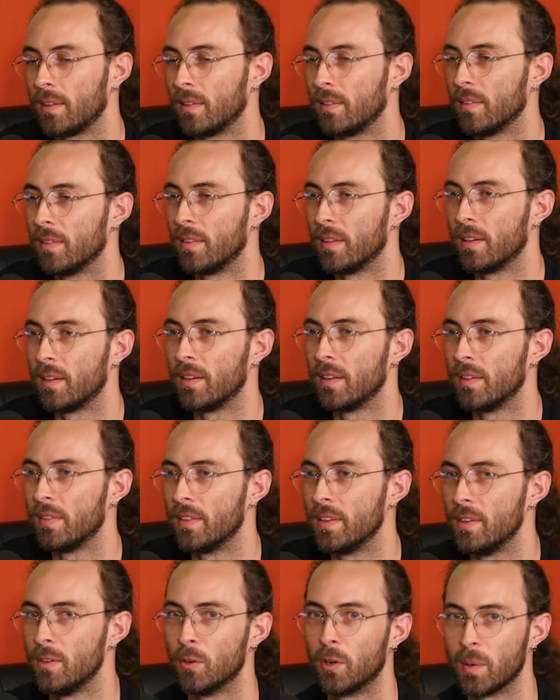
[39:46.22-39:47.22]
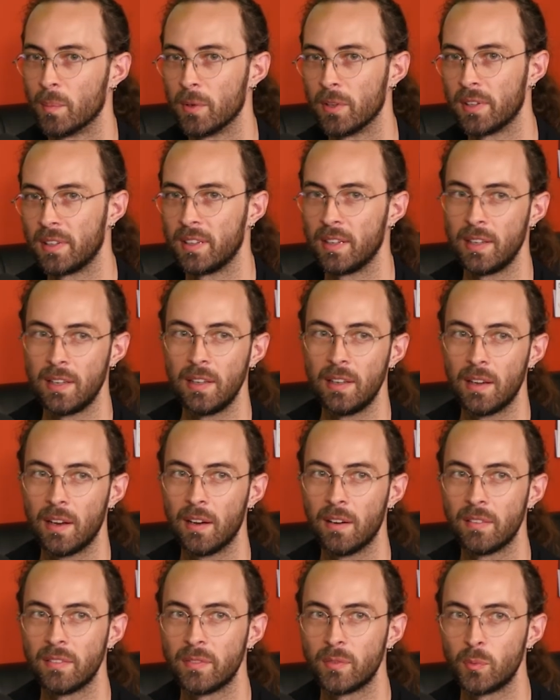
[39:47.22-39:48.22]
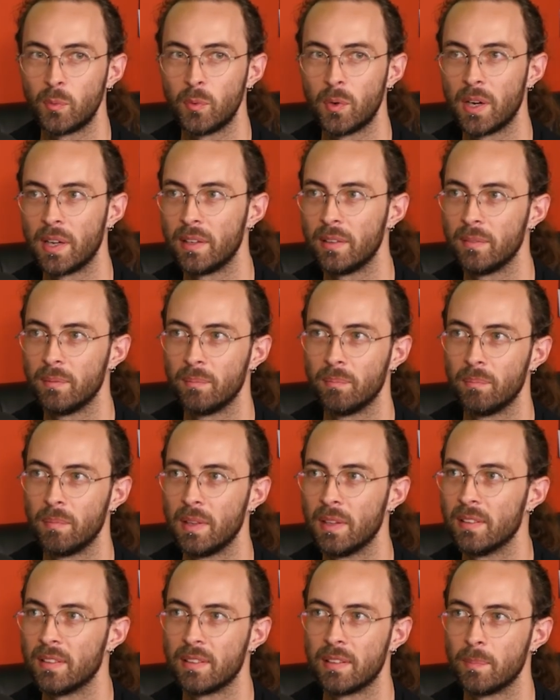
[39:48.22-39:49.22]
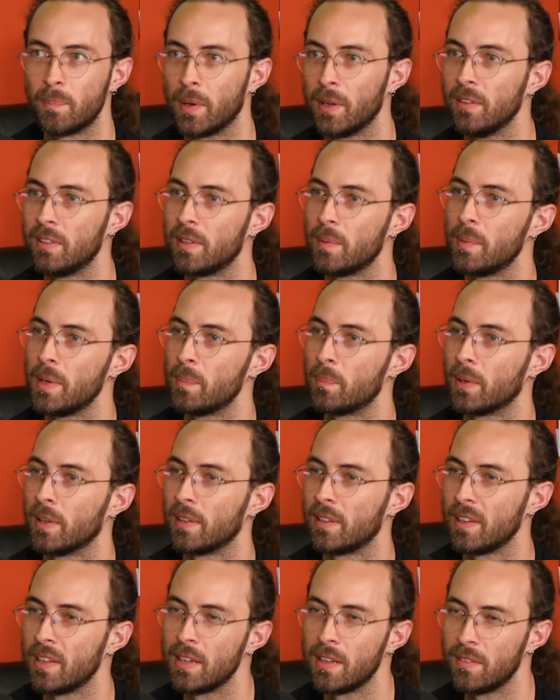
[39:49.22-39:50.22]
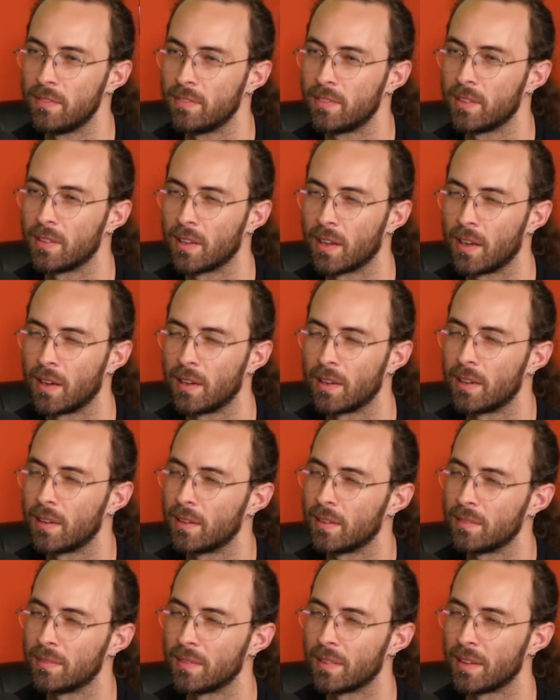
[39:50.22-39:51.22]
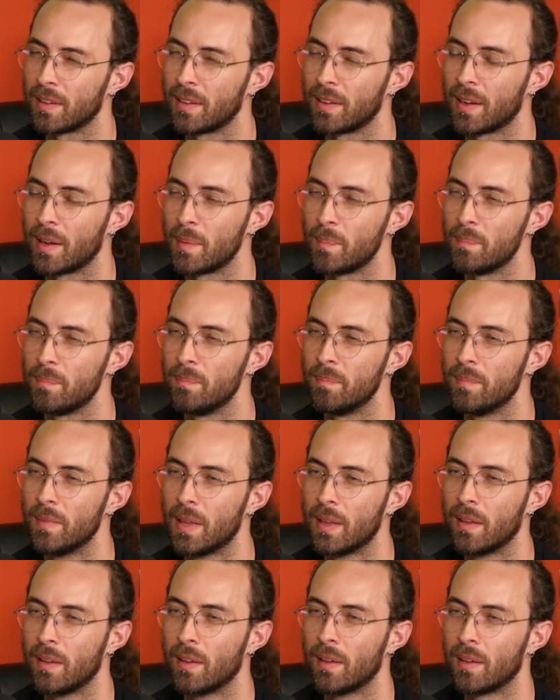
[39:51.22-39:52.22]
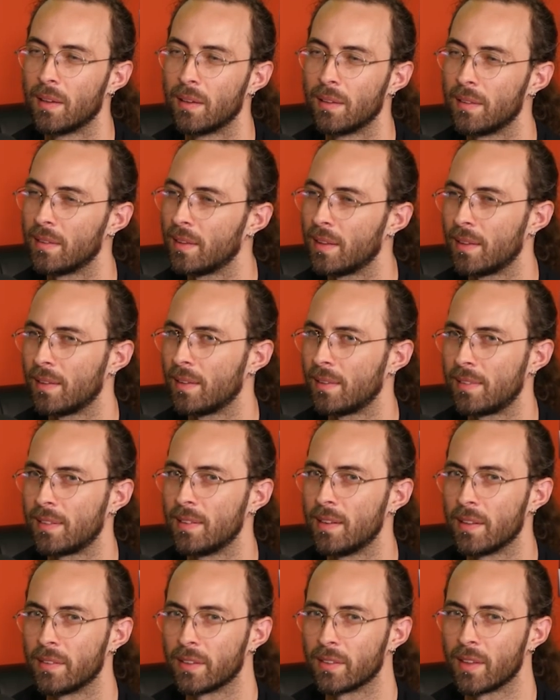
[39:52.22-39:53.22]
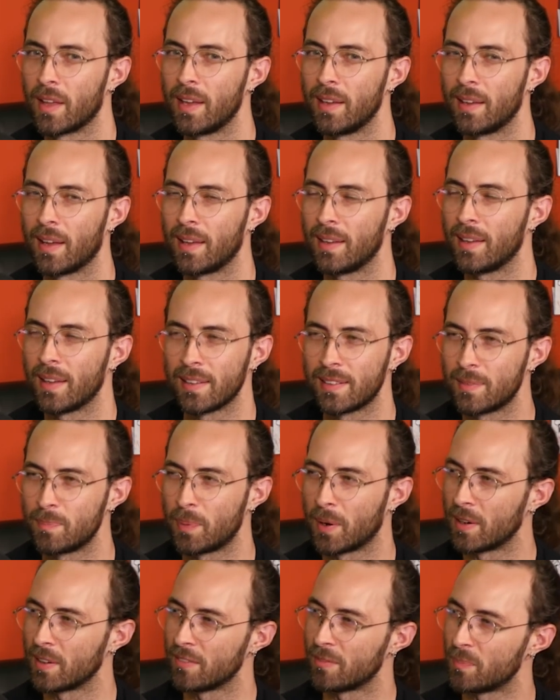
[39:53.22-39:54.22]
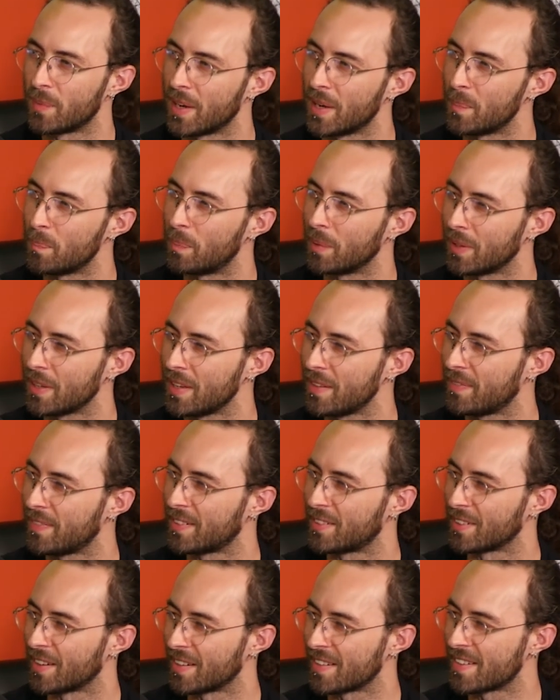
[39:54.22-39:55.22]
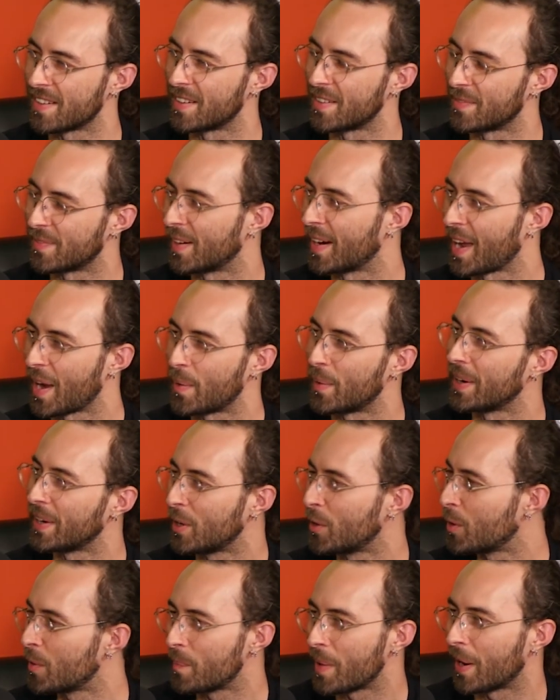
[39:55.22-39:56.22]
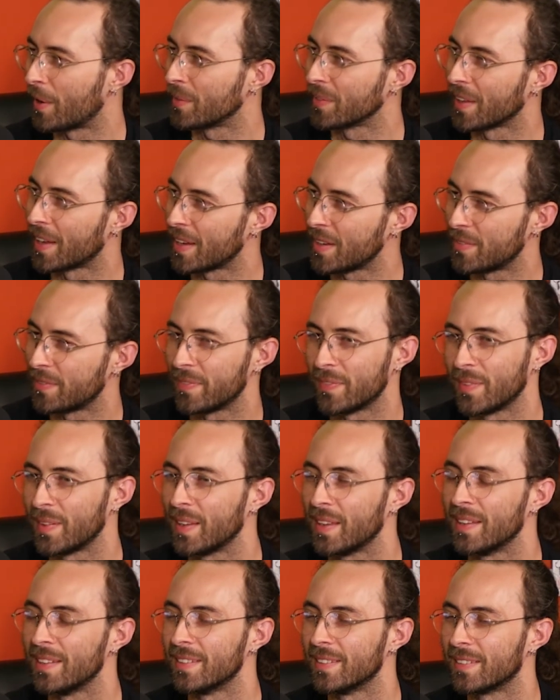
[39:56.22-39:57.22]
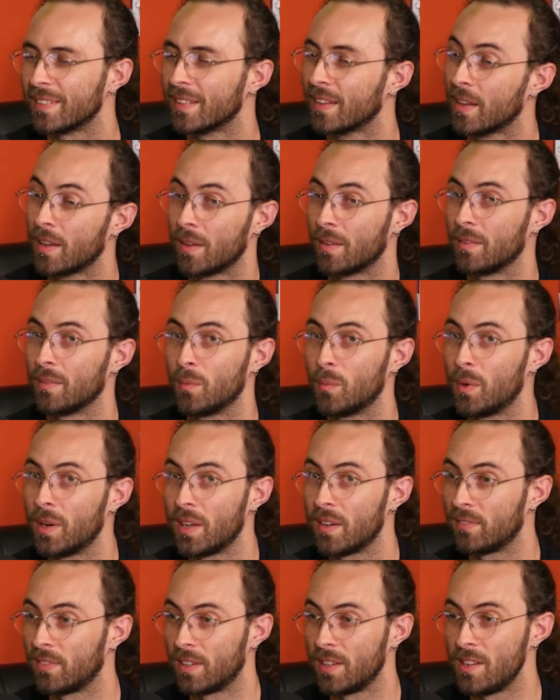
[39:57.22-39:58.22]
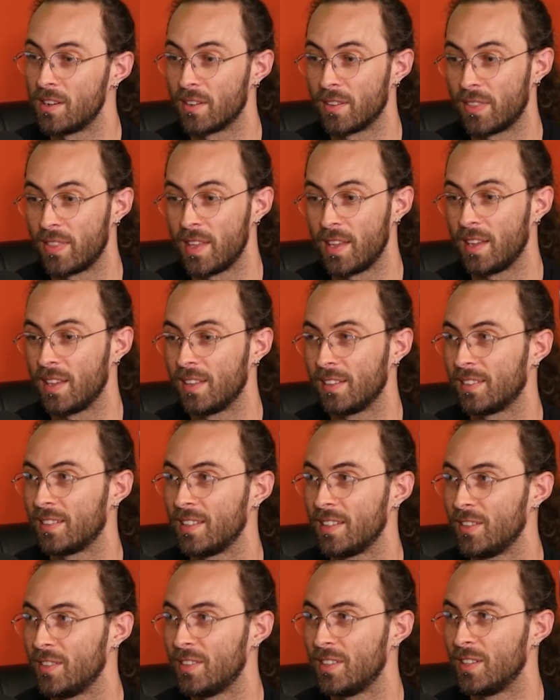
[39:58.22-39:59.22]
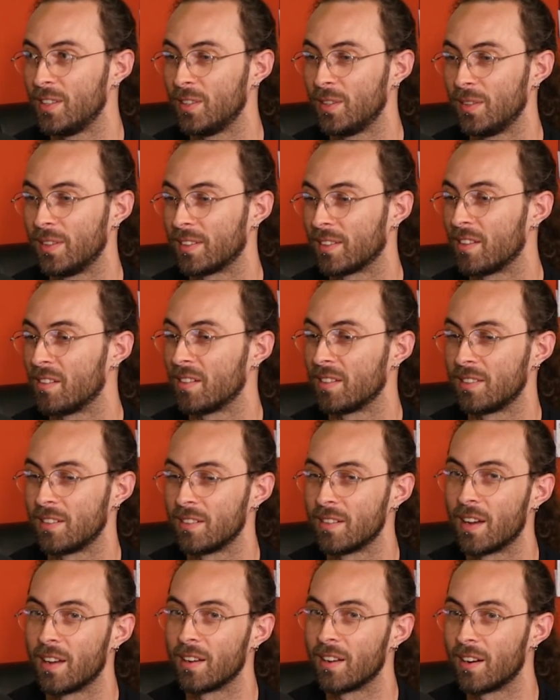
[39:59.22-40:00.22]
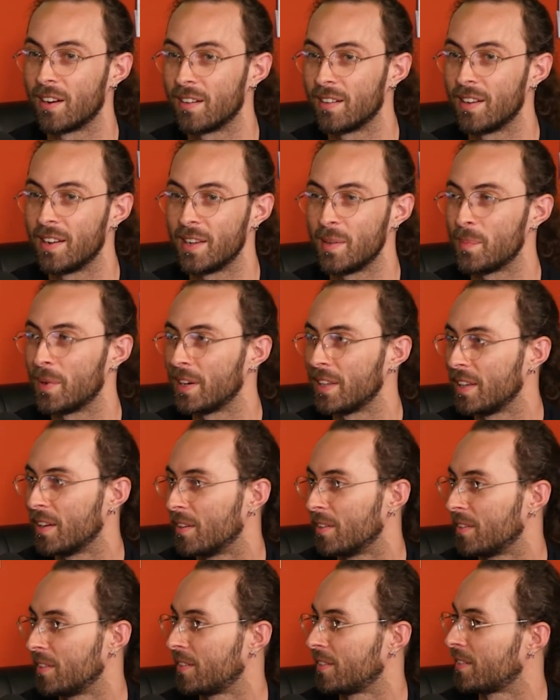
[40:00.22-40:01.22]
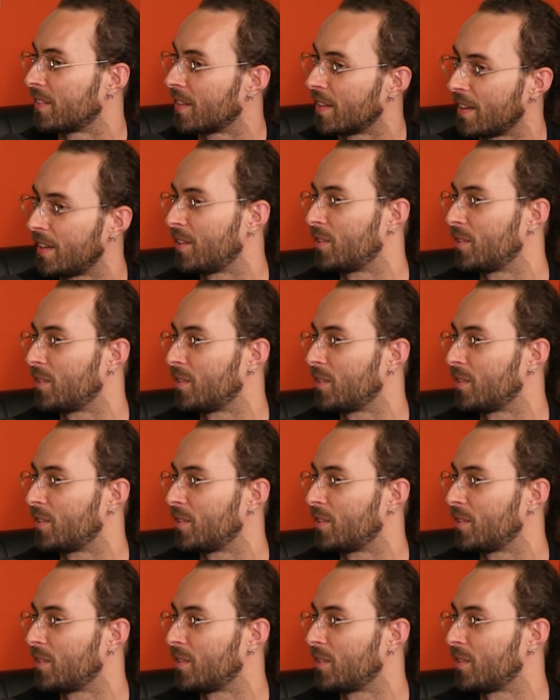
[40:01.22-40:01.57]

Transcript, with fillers: the the normalcy of what is supposed to be perceived. Uh, I, I'm uh, that's another like I guess part of my belief structure for how I go about life yeah. is whatever your thing is that you do, as long as you're not hurting anybody else, like